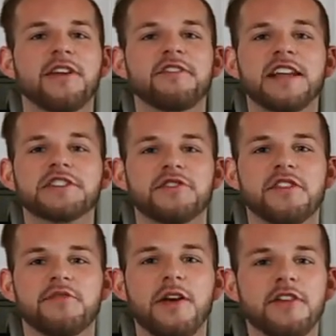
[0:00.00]
is essentially
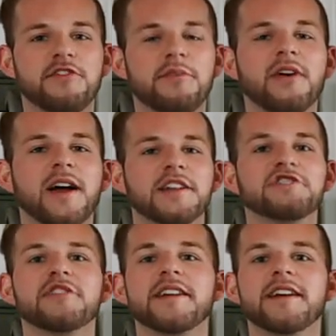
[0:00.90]
this very small
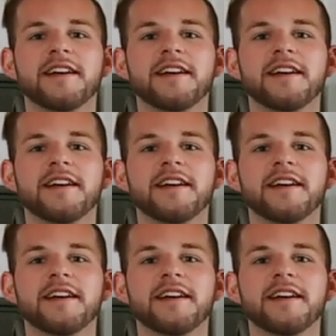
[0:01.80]
country